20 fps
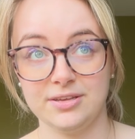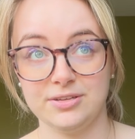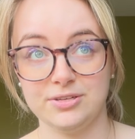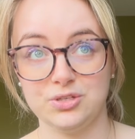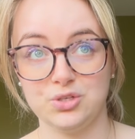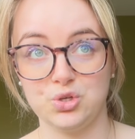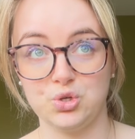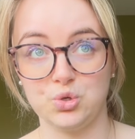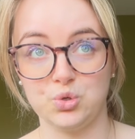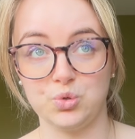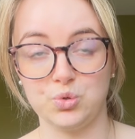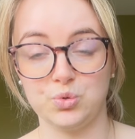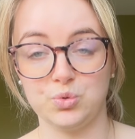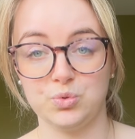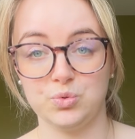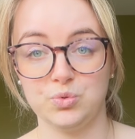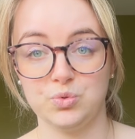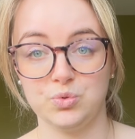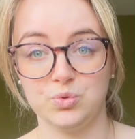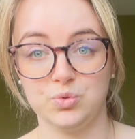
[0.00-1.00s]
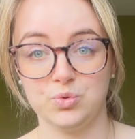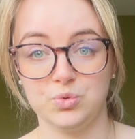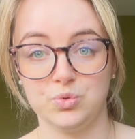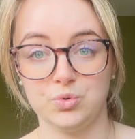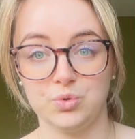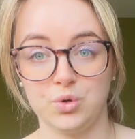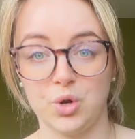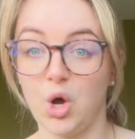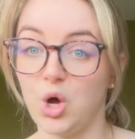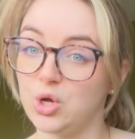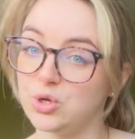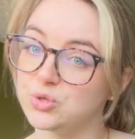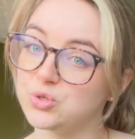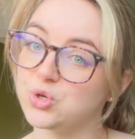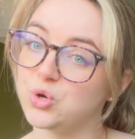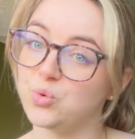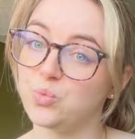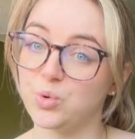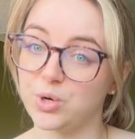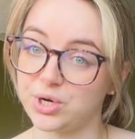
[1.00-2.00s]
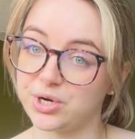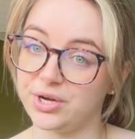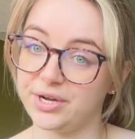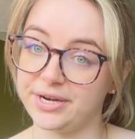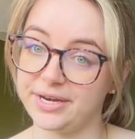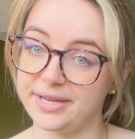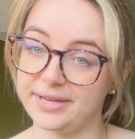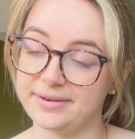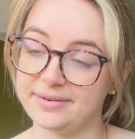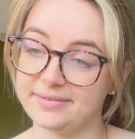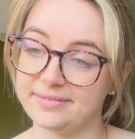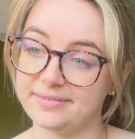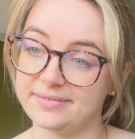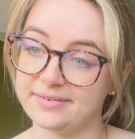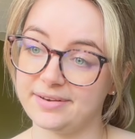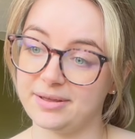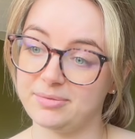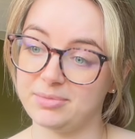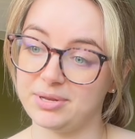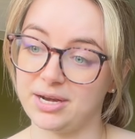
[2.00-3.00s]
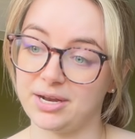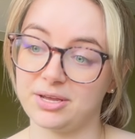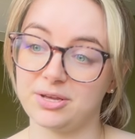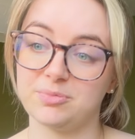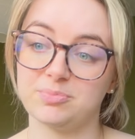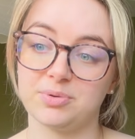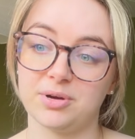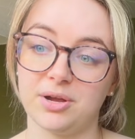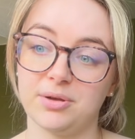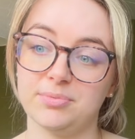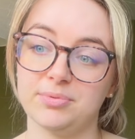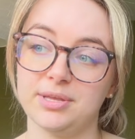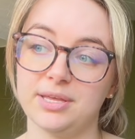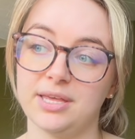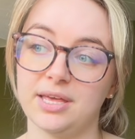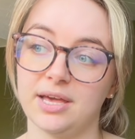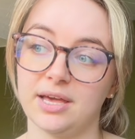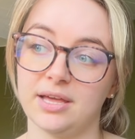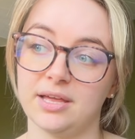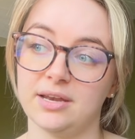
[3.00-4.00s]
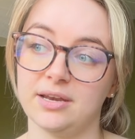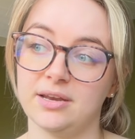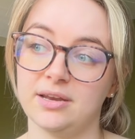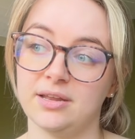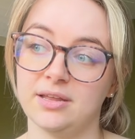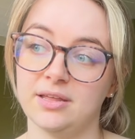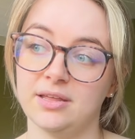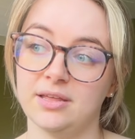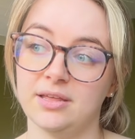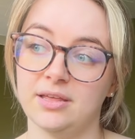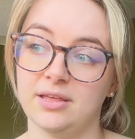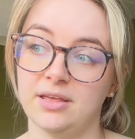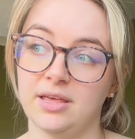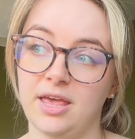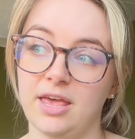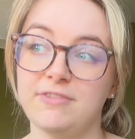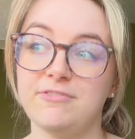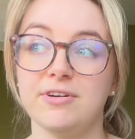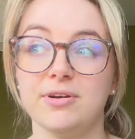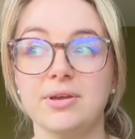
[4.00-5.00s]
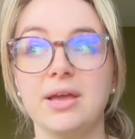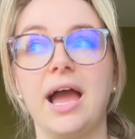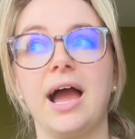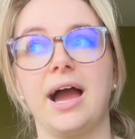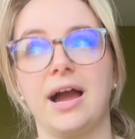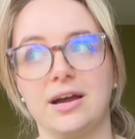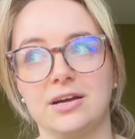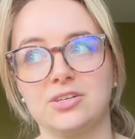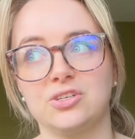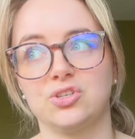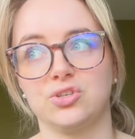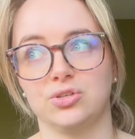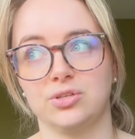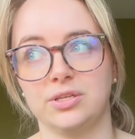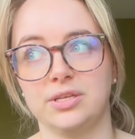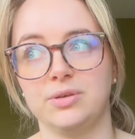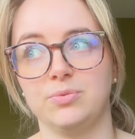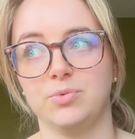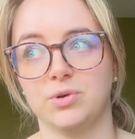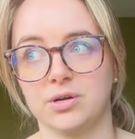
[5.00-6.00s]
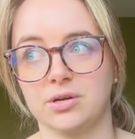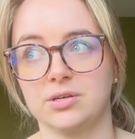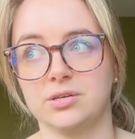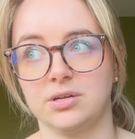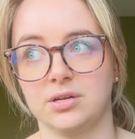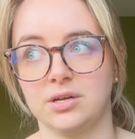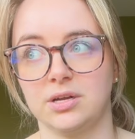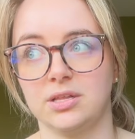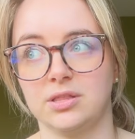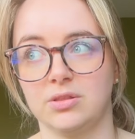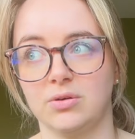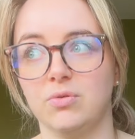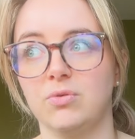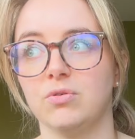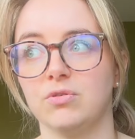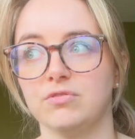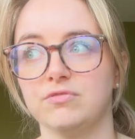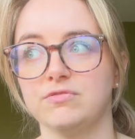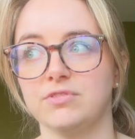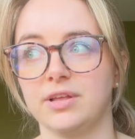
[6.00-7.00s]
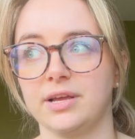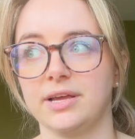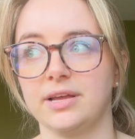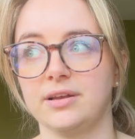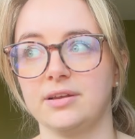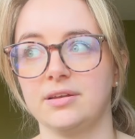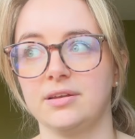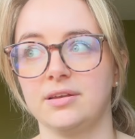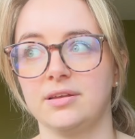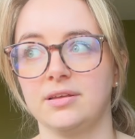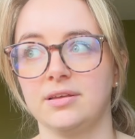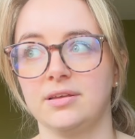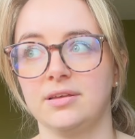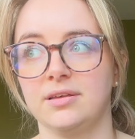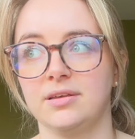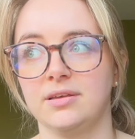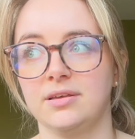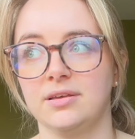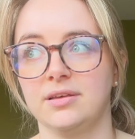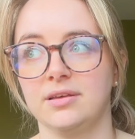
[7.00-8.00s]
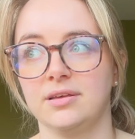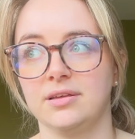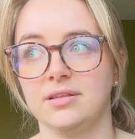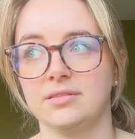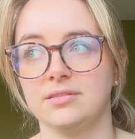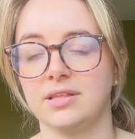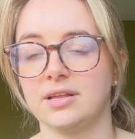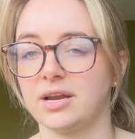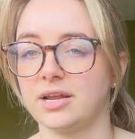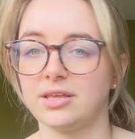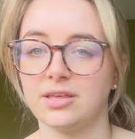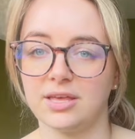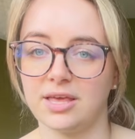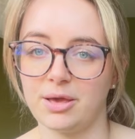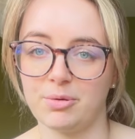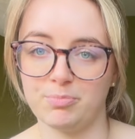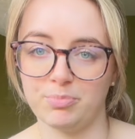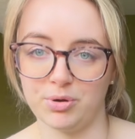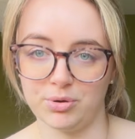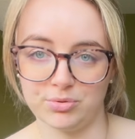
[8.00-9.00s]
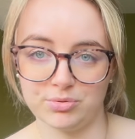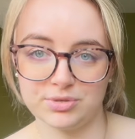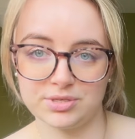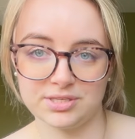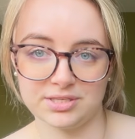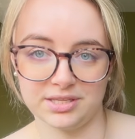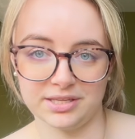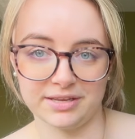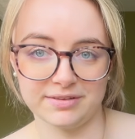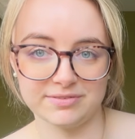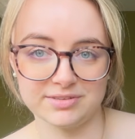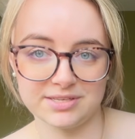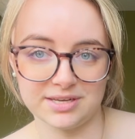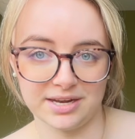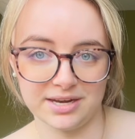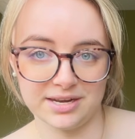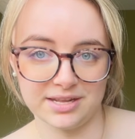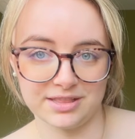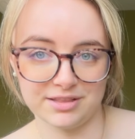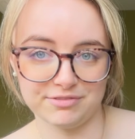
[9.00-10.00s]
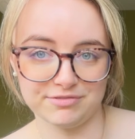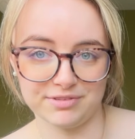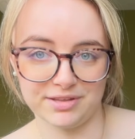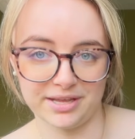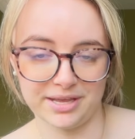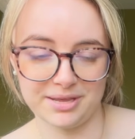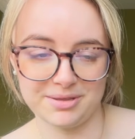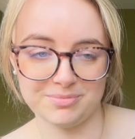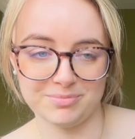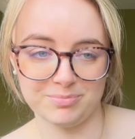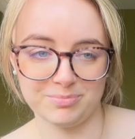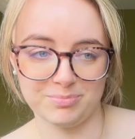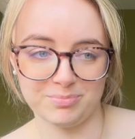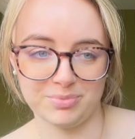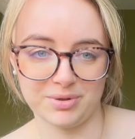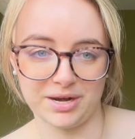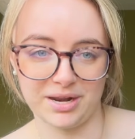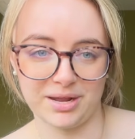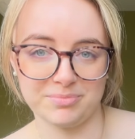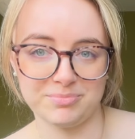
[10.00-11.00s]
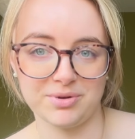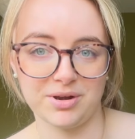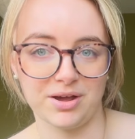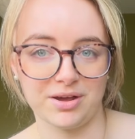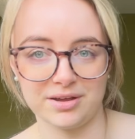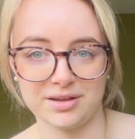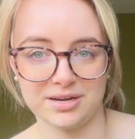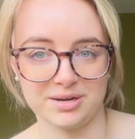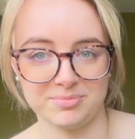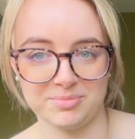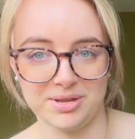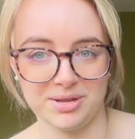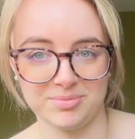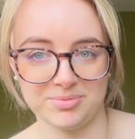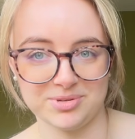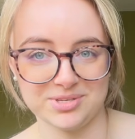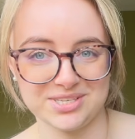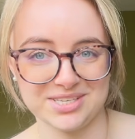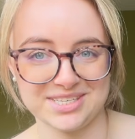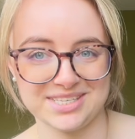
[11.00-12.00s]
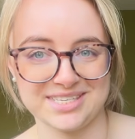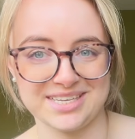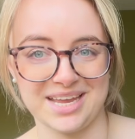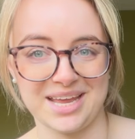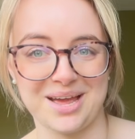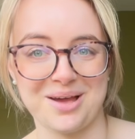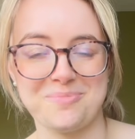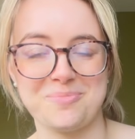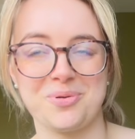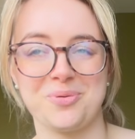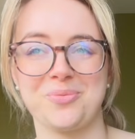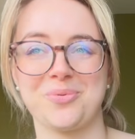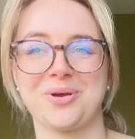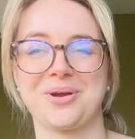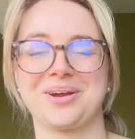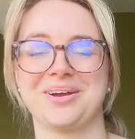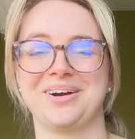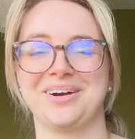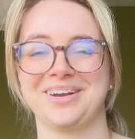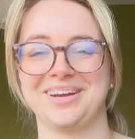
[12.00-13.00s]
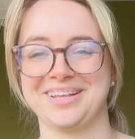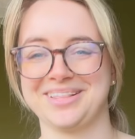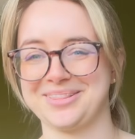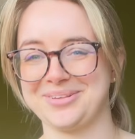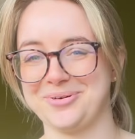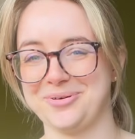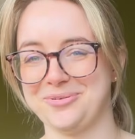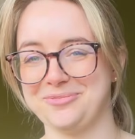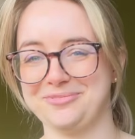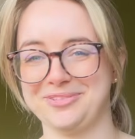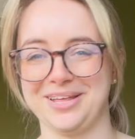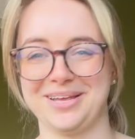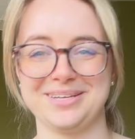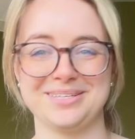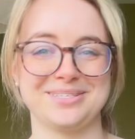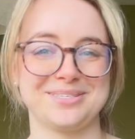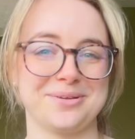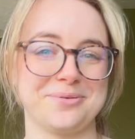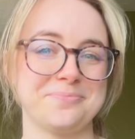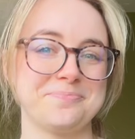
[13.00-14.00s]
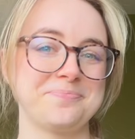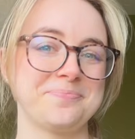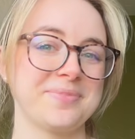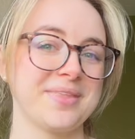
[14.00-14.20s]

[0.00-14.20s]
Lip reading: to also work on it. I mean, I could probably get, if I actually worked on it the whole flight, then I could get both sleeves done in the flight, but I'm not going to be able to stay up and work on it the whole flight. So